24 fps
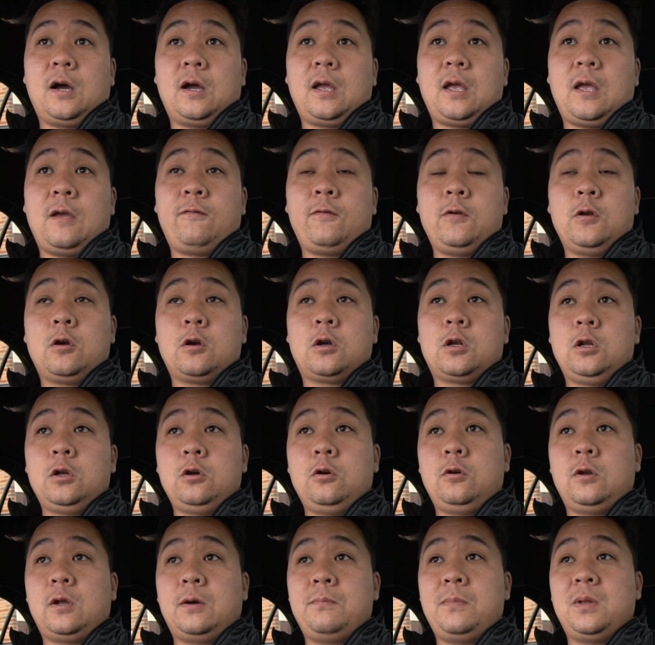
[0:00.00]
if you
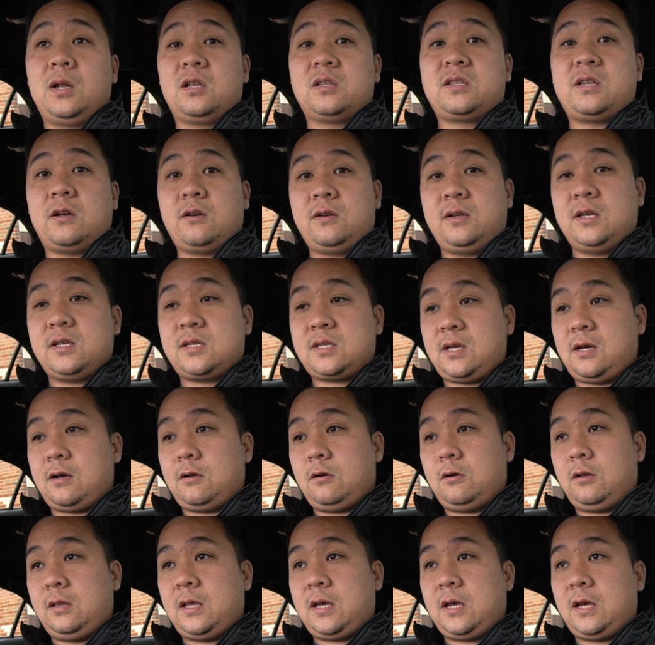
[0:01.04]
include a military
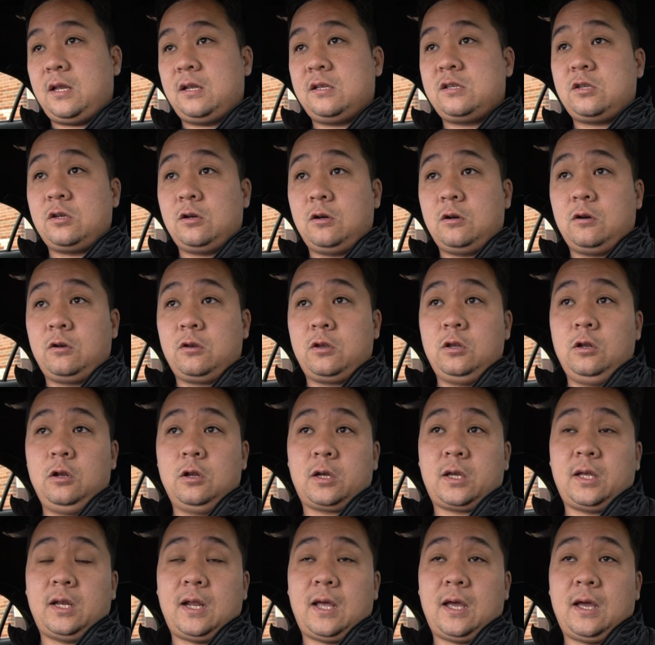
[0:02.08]
discount on that, so you're
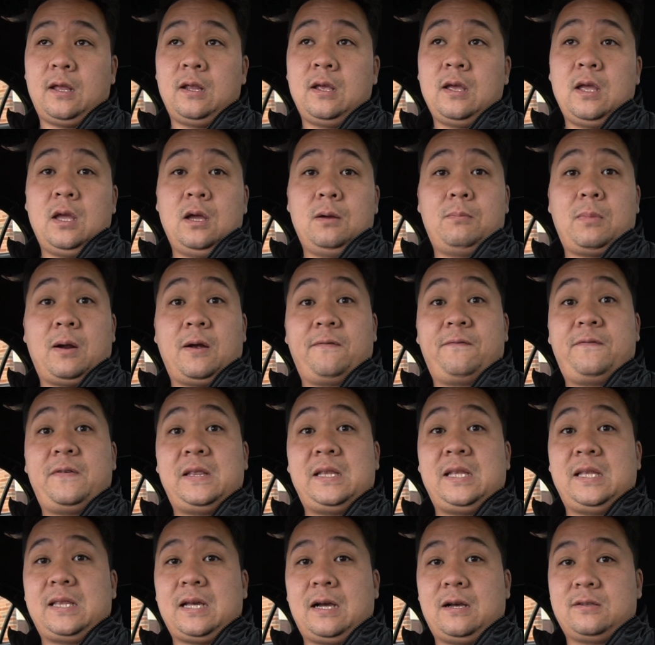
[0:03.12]
looking at about
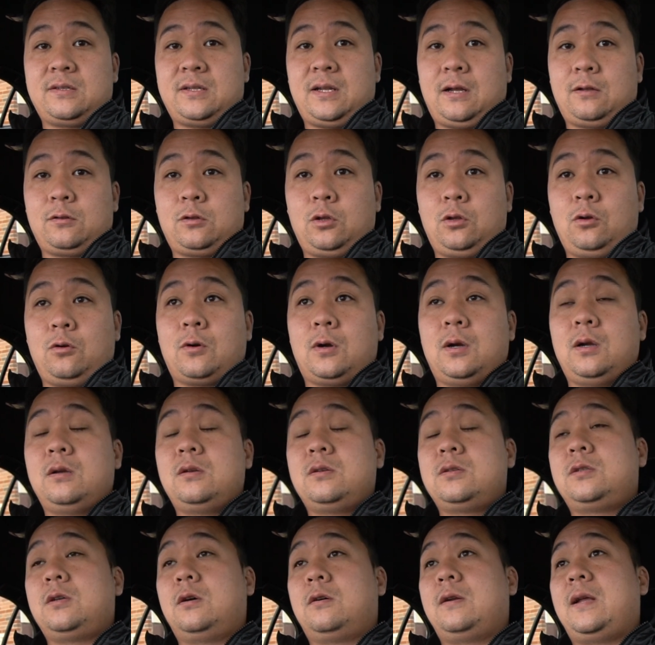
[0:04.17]
$50,000 out the door.
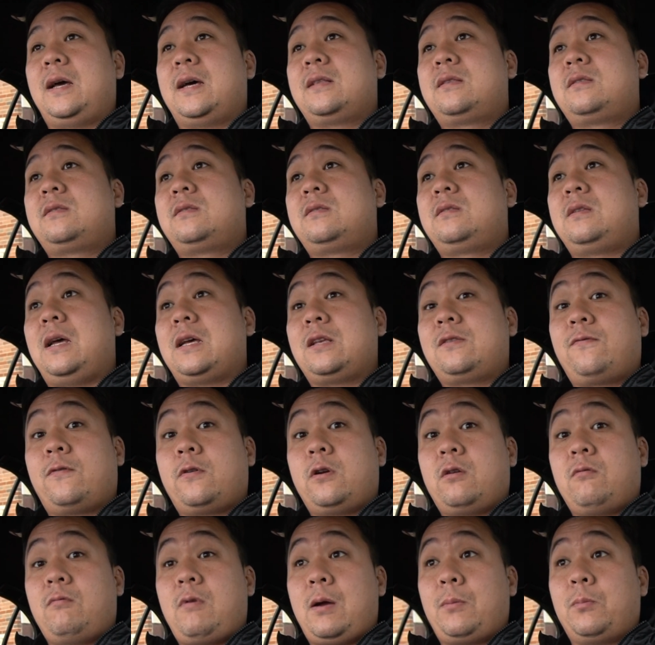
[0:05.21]
So that's for
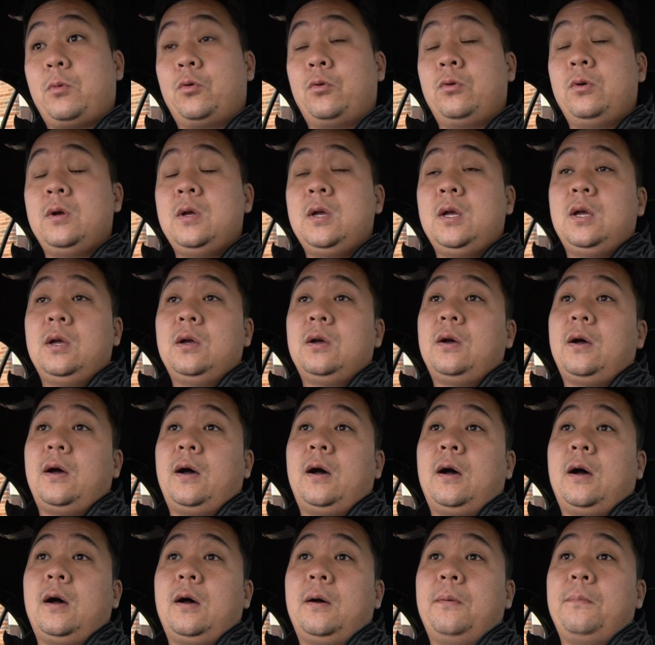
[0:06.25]
the Rebel.
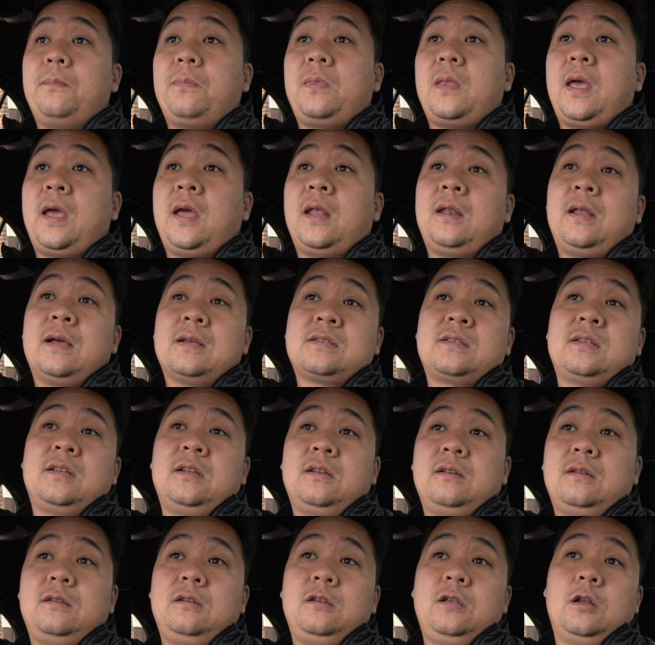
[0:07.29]
And that's
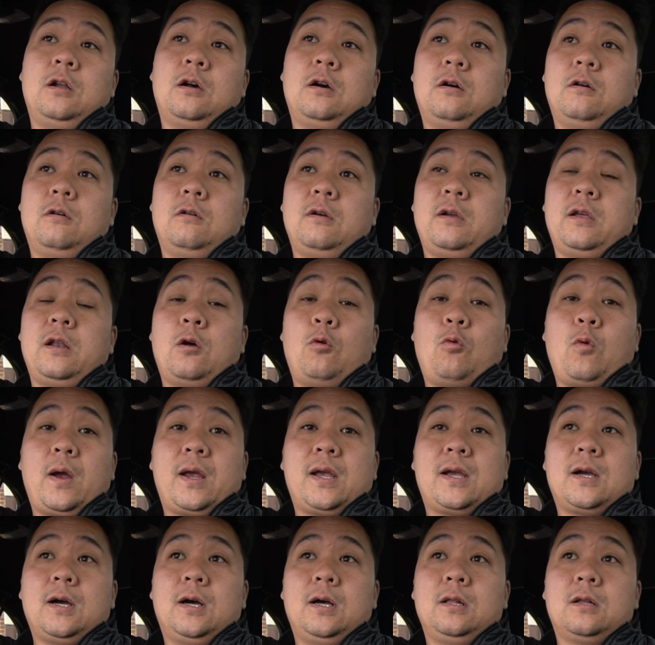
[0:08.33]
in, you know, in a
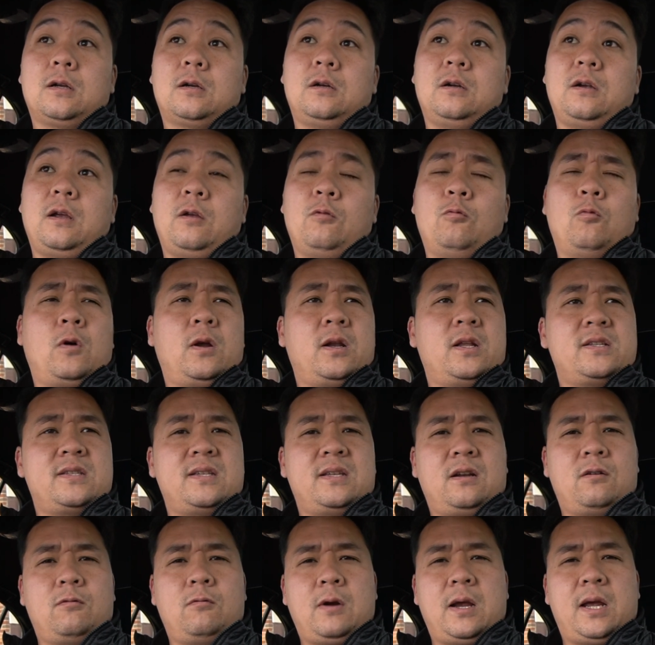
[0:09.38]
white color, and one is
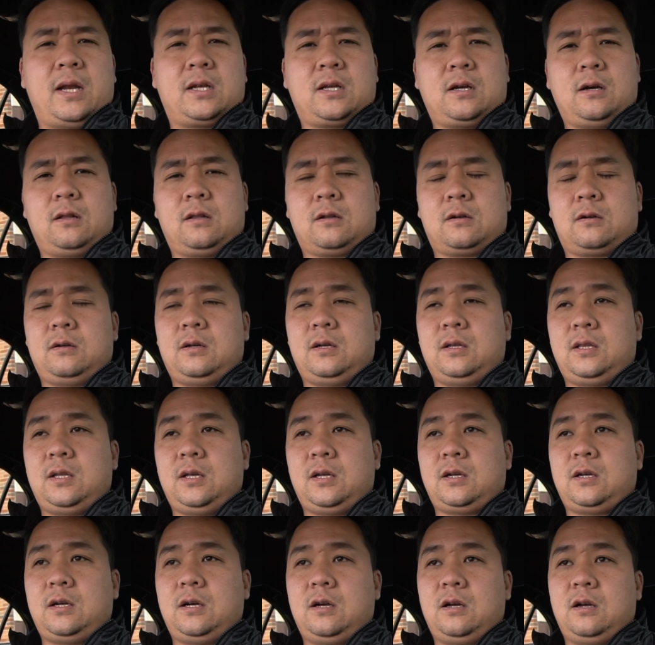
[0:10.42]
in a red color, I
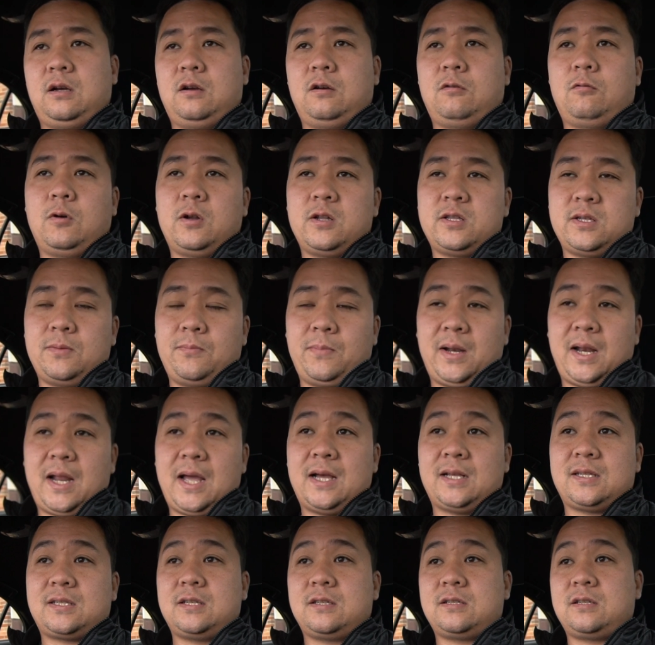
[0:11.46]
think. One's in
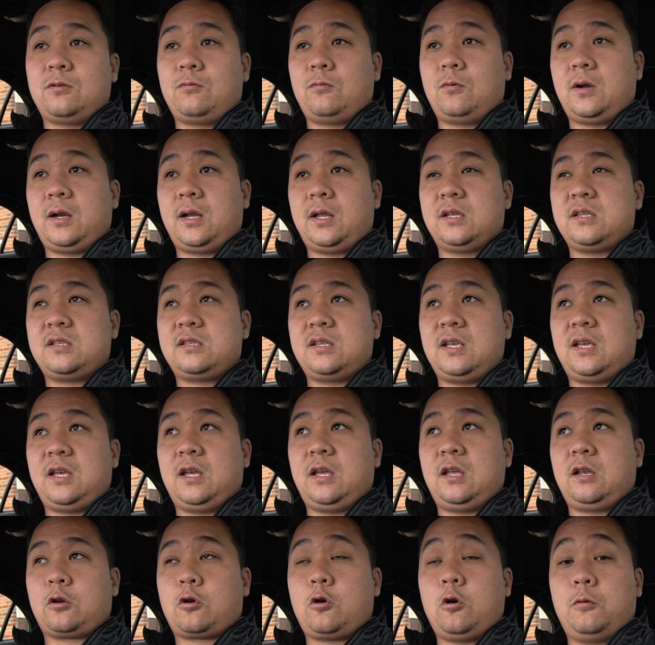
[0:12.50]
Manassas and one is
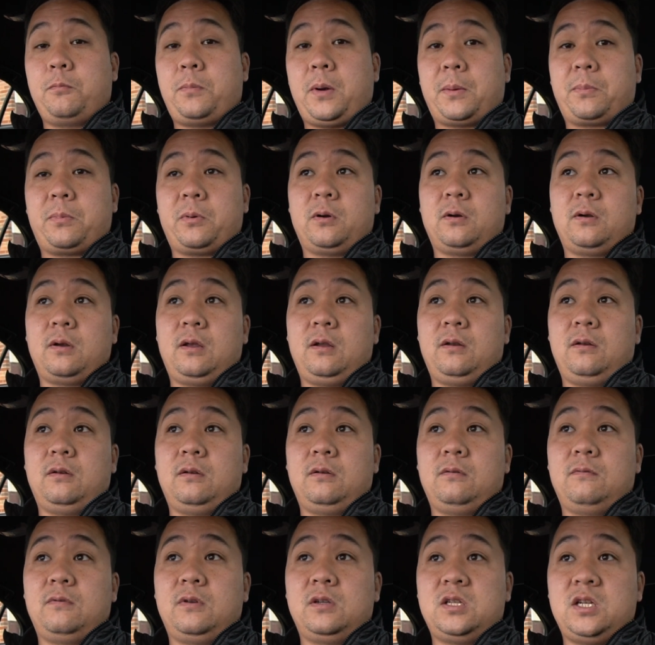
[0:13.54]
in Culpeper
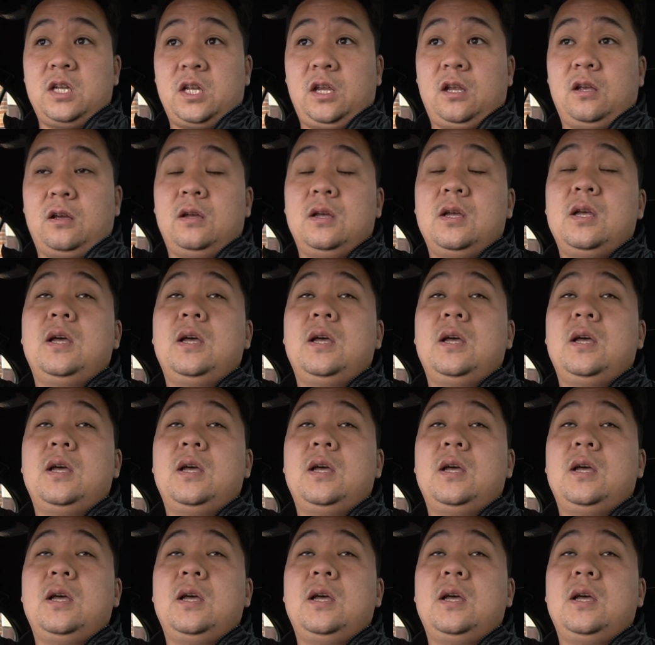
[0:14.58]
in Virginia.